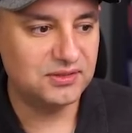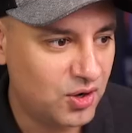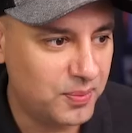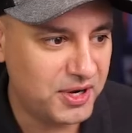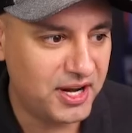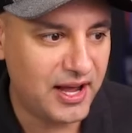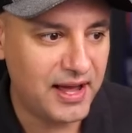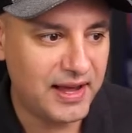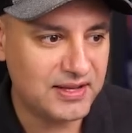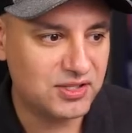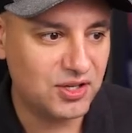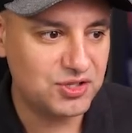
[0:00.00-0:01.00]
OpenAI
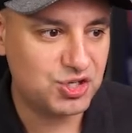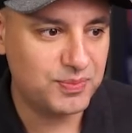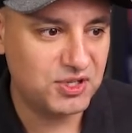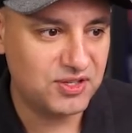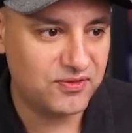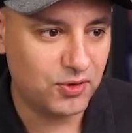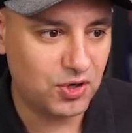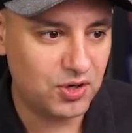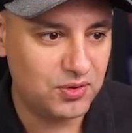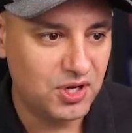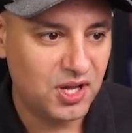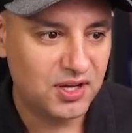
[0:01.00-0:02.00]
has launched
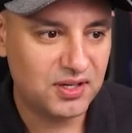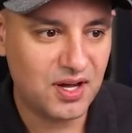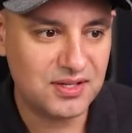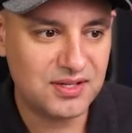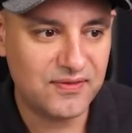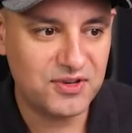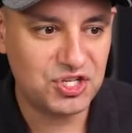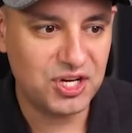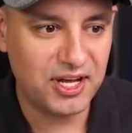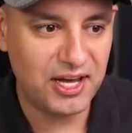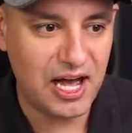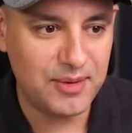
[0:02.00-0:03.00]
GPT-4o,
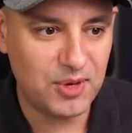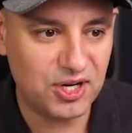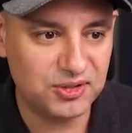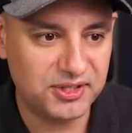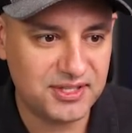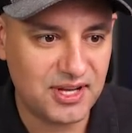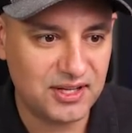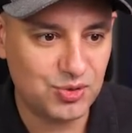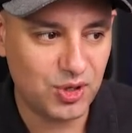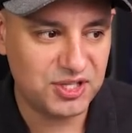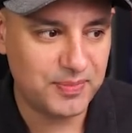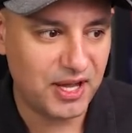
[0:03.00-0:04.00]
cost-efficient AI model designed
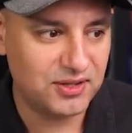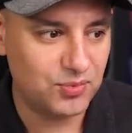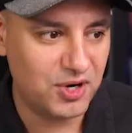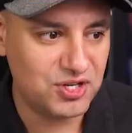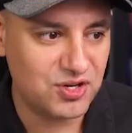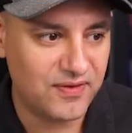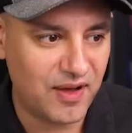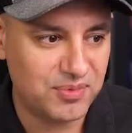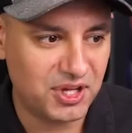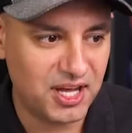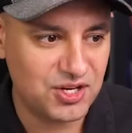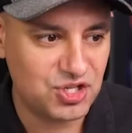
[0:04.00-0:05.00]
to expand the range of
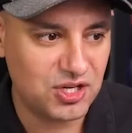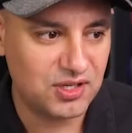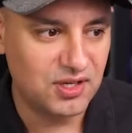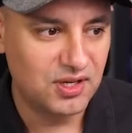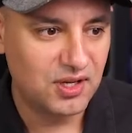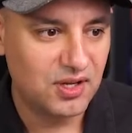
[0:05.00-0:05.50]
application,